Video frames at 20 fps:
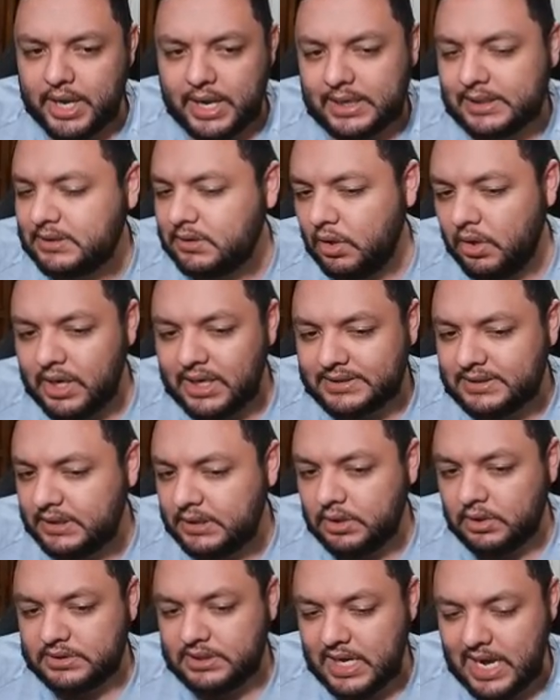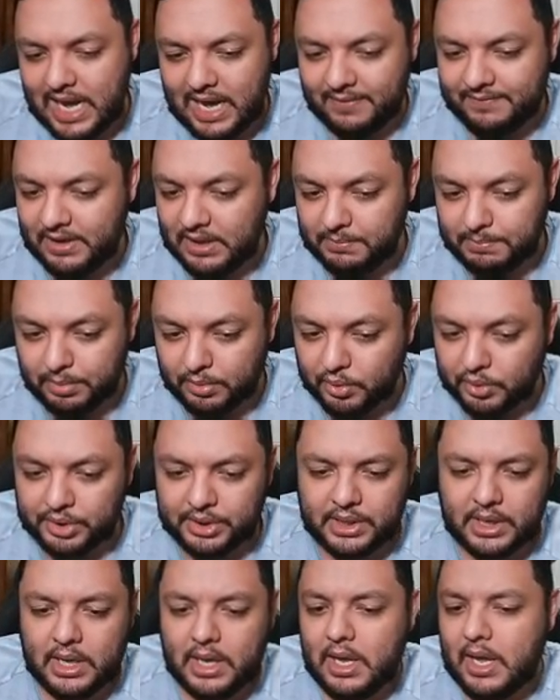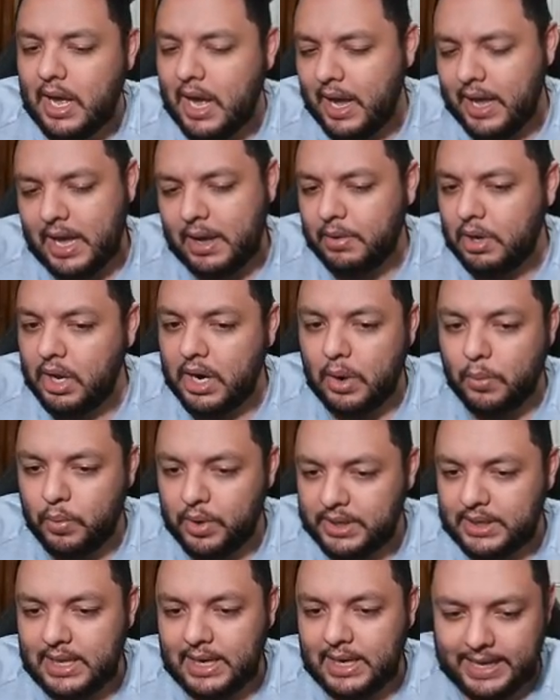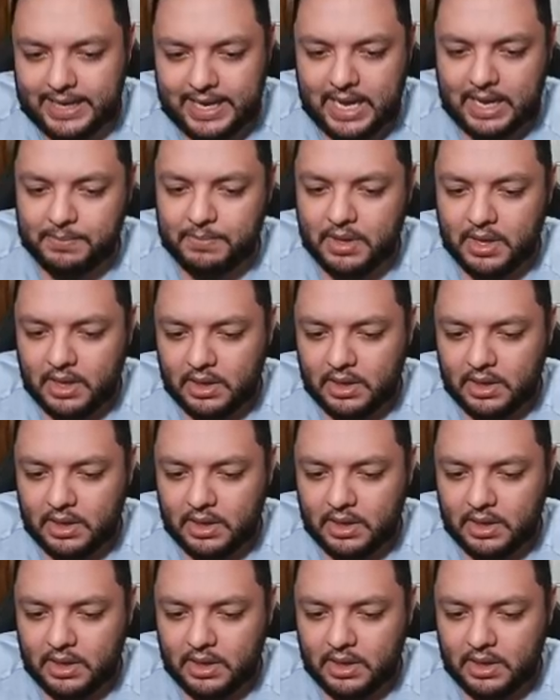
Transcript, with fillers: And as long as he doesn't have any board, I am going to win the game